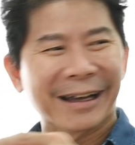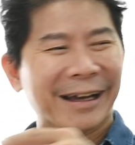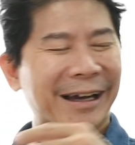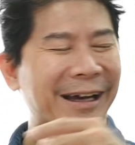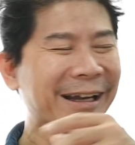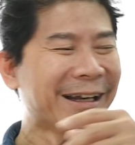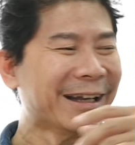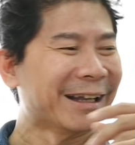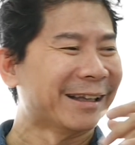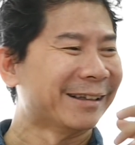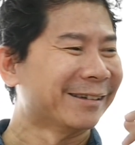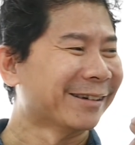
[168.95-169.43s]

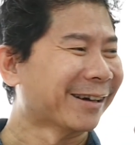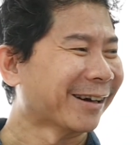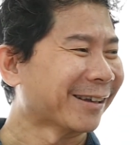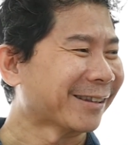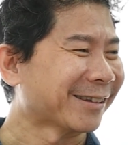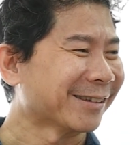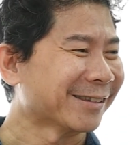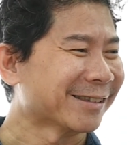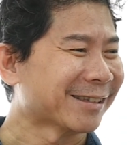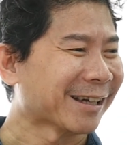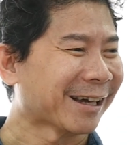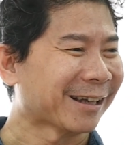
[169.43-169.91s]
and then you got
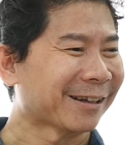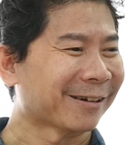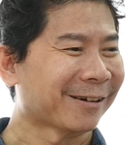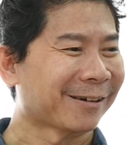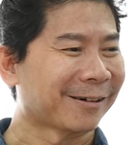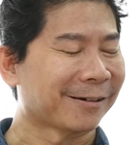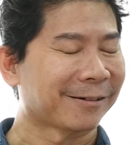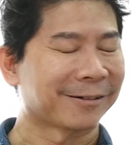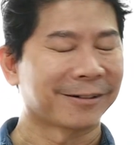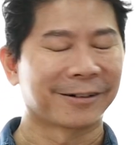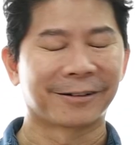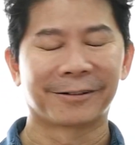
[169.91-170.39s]
to set,
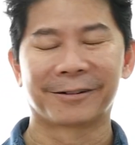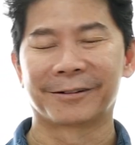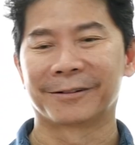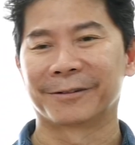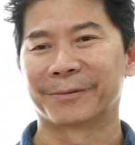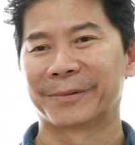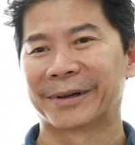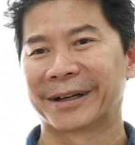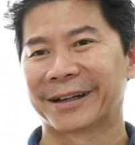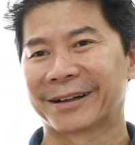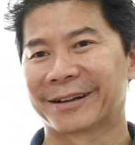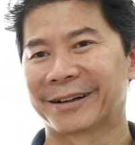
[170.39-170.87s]
oh
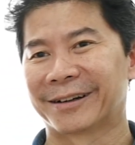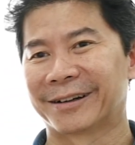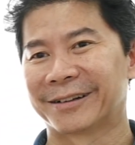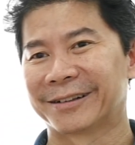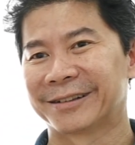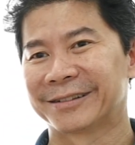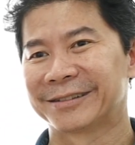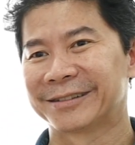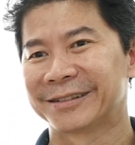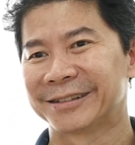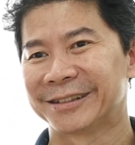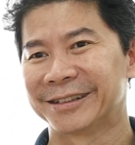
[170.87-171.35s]
my god,
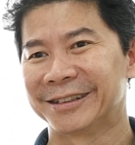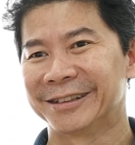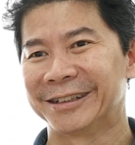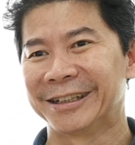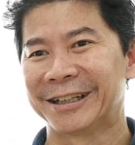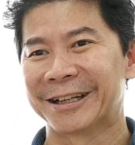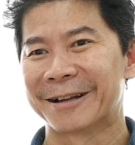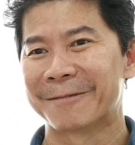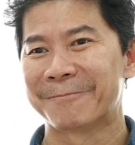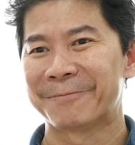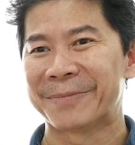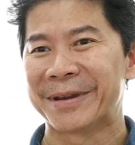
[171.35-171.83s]
you
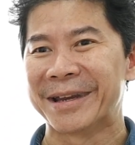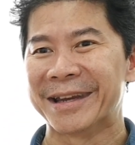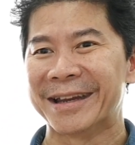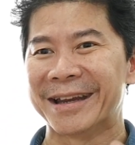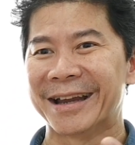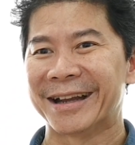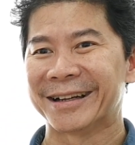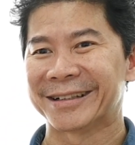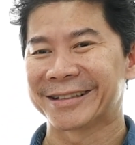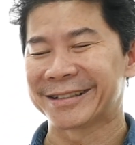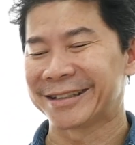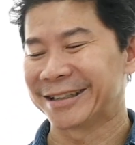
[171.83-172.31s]
need a
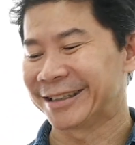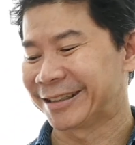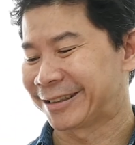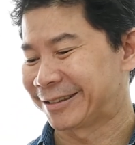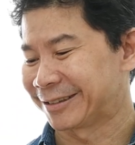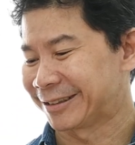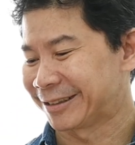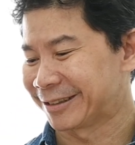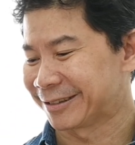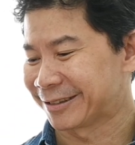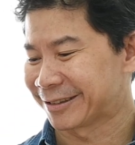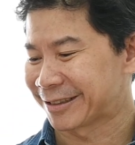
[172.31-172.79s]
PhD
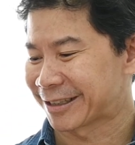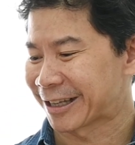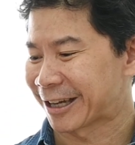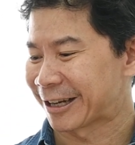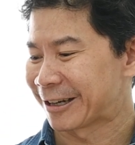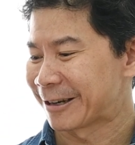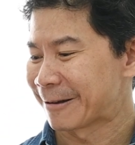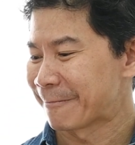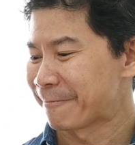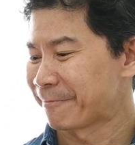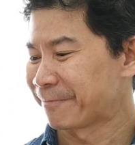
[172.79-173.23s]
to use that.